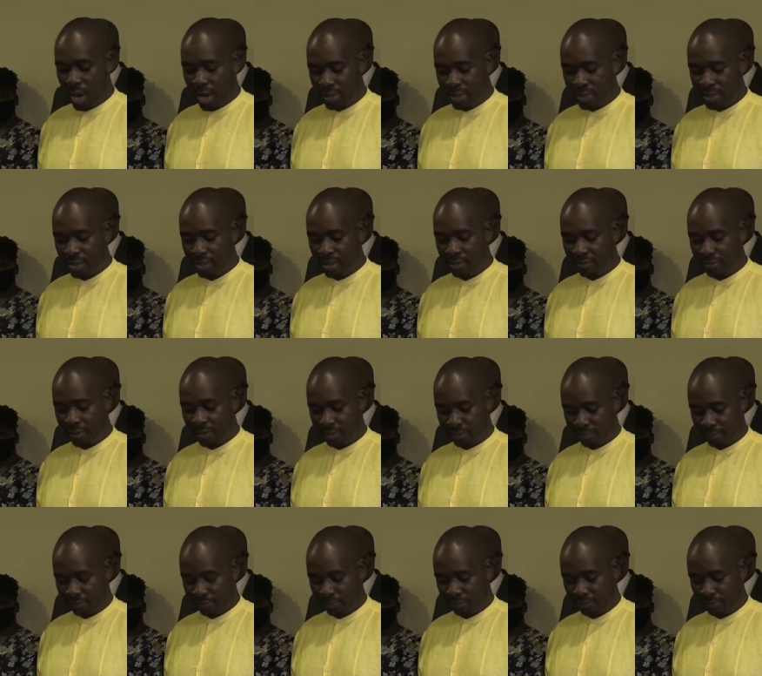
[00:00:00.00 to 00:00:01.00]
I deliver.
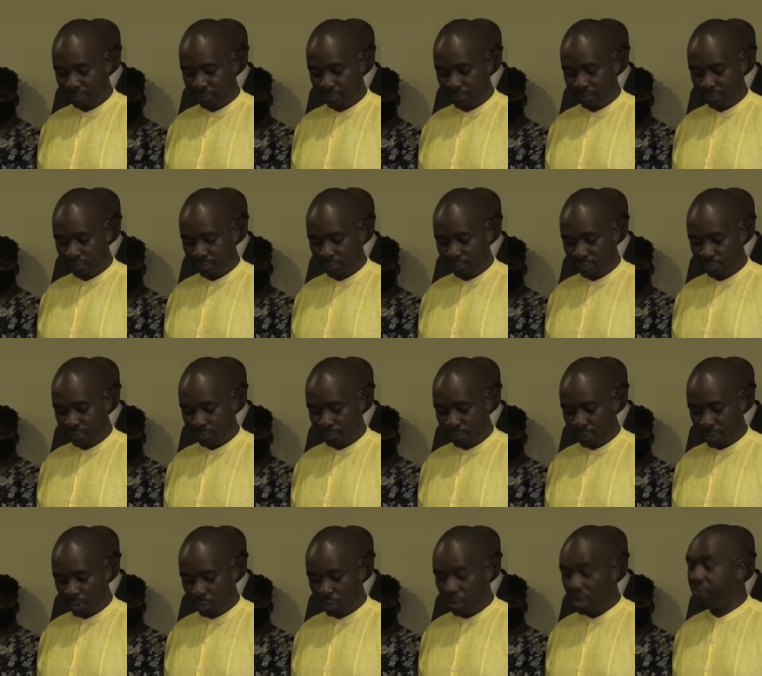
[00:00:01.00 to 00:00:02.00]

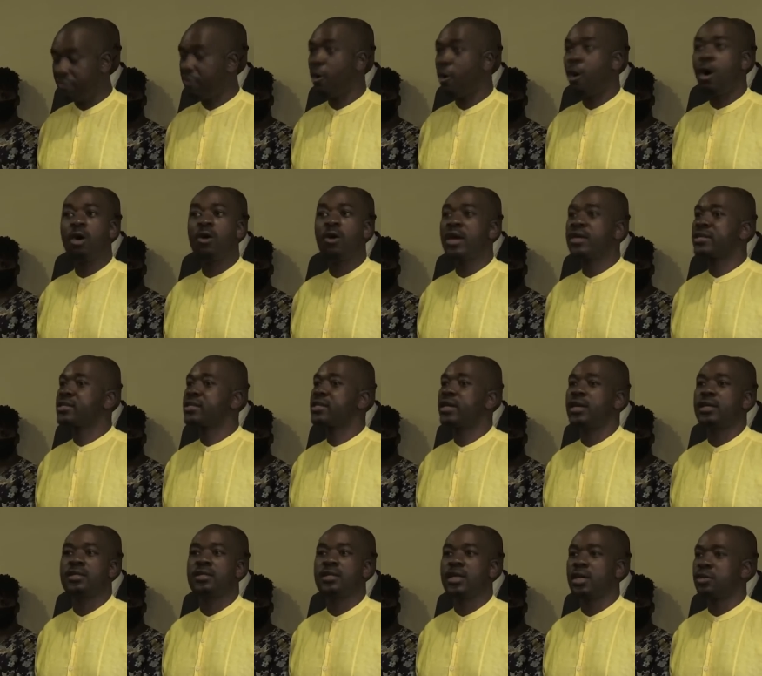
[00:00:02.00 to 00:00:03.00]
We have always
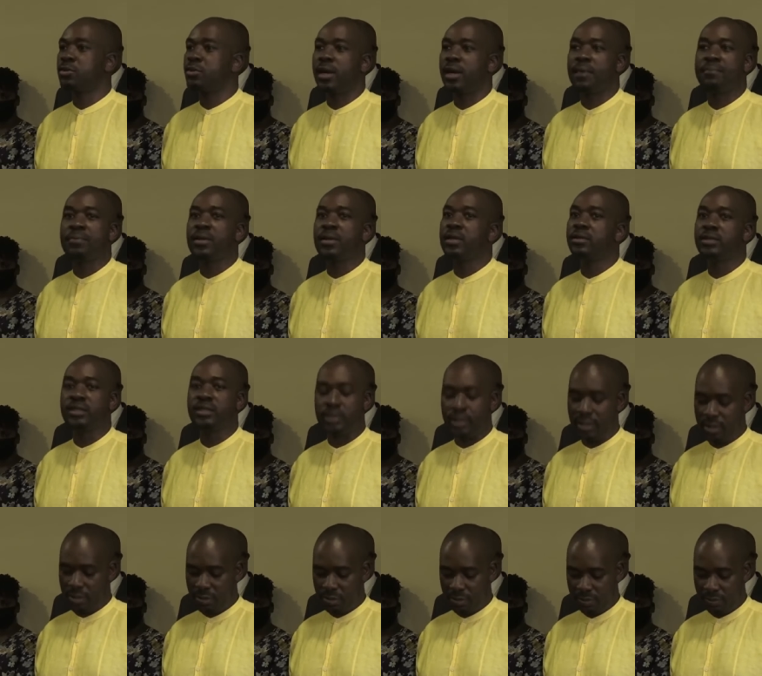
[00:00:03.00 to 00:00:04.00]
said that we are building the
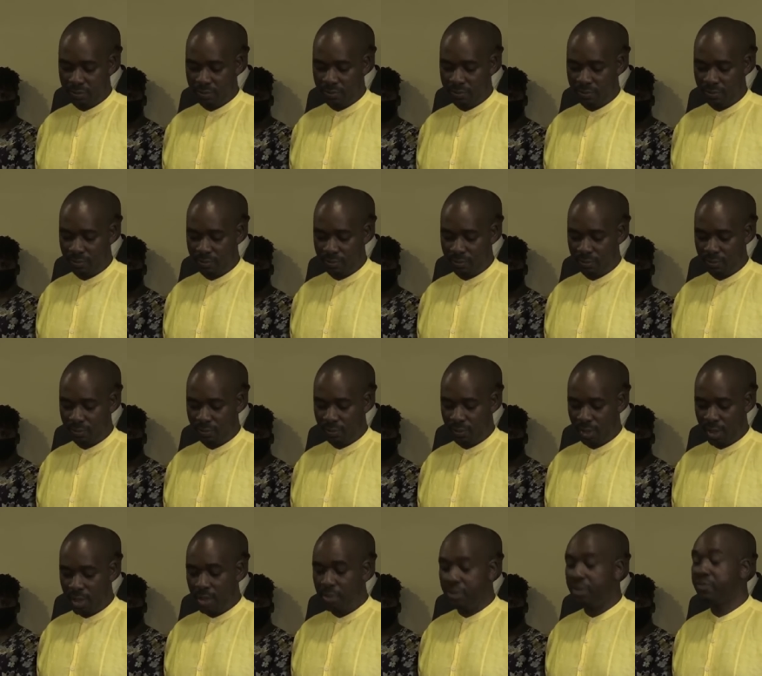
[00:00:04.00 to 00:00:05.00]
new,
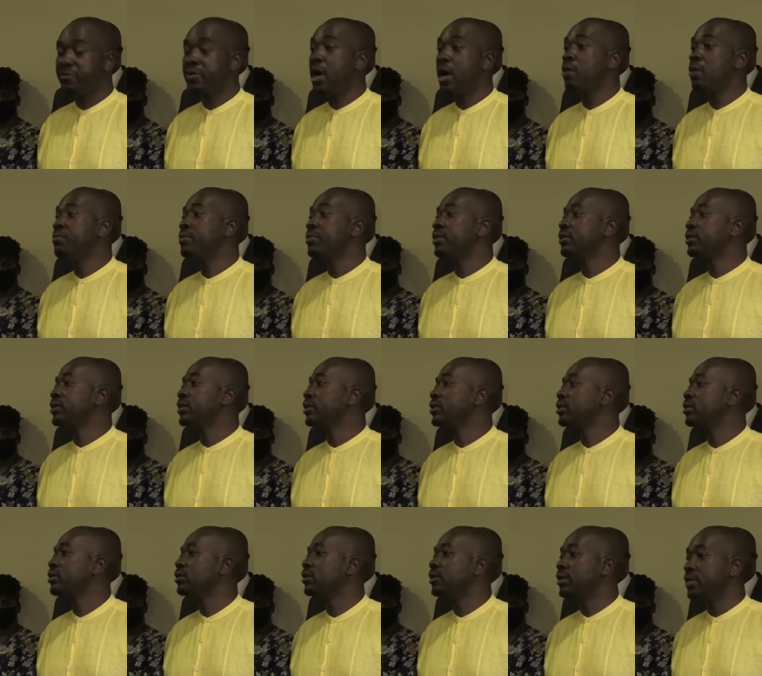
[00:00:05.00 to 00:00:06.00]
and we have now built it.
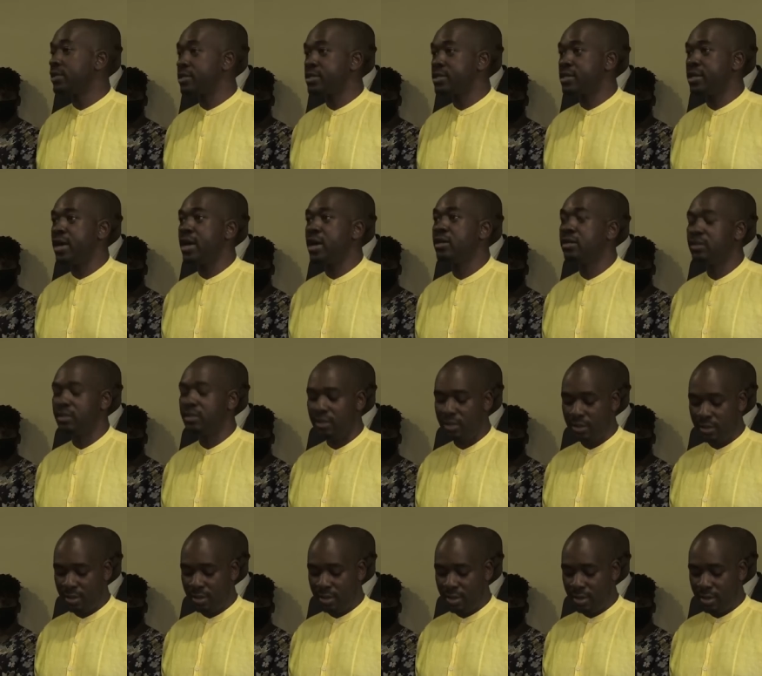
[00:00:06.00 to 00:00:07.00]
It is here,
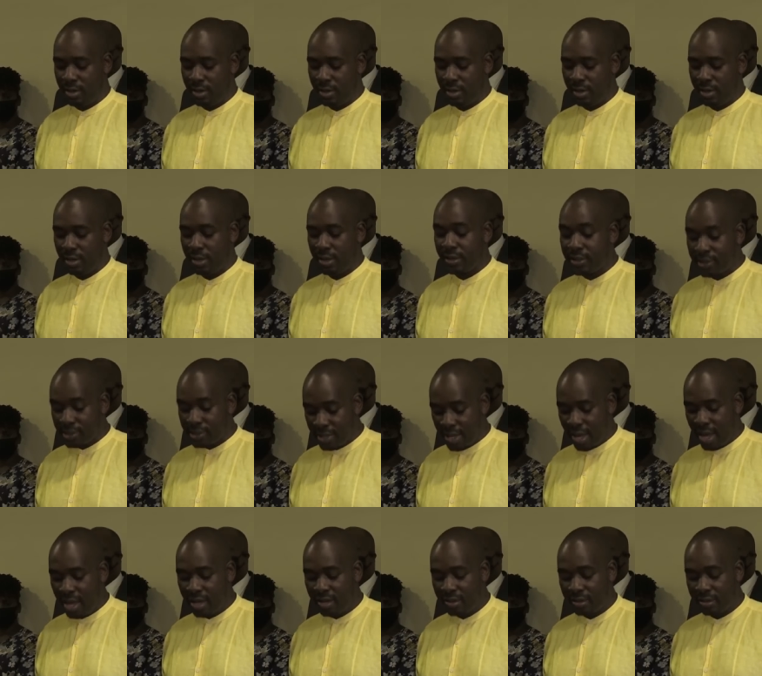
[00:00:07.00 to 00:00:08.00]
it is
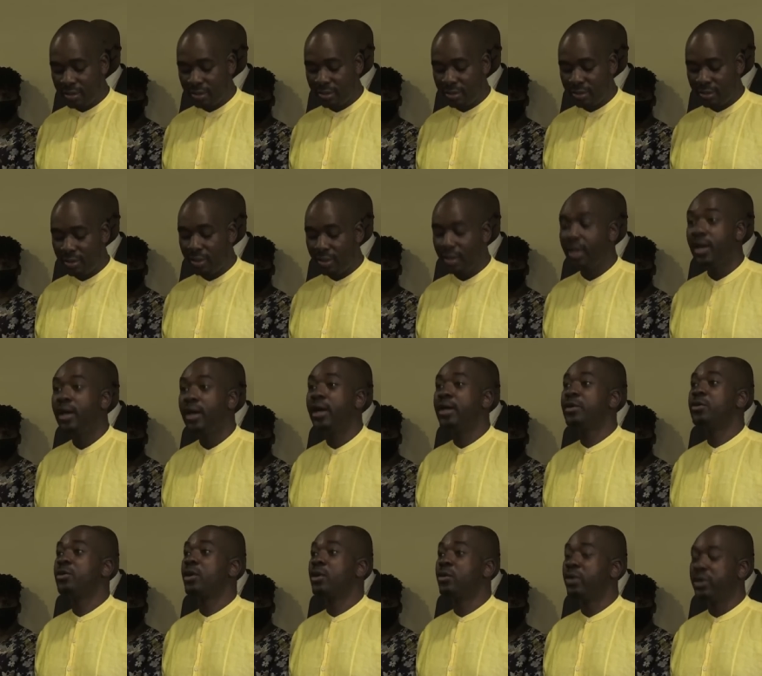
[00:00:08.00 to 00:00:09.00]
there,
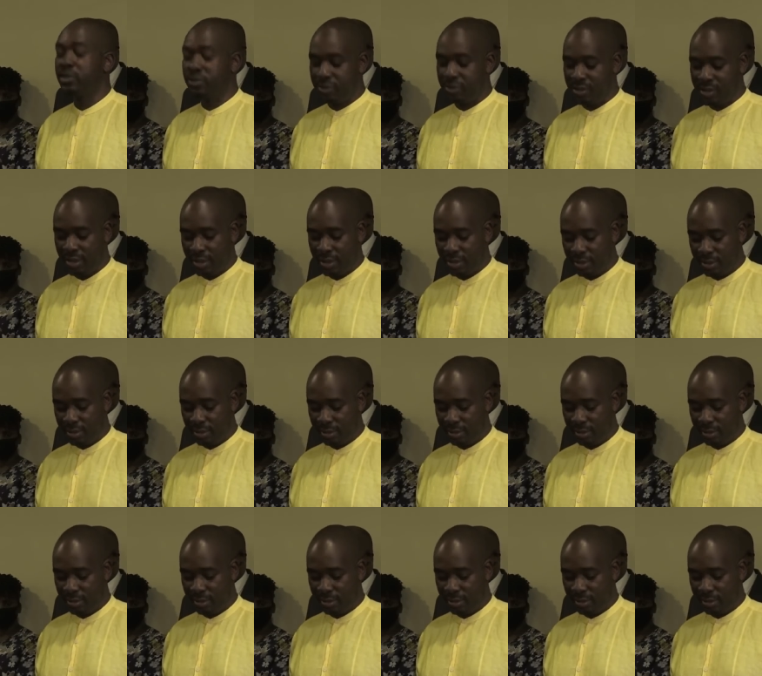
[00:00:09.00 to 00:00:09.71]
and you are going to see it.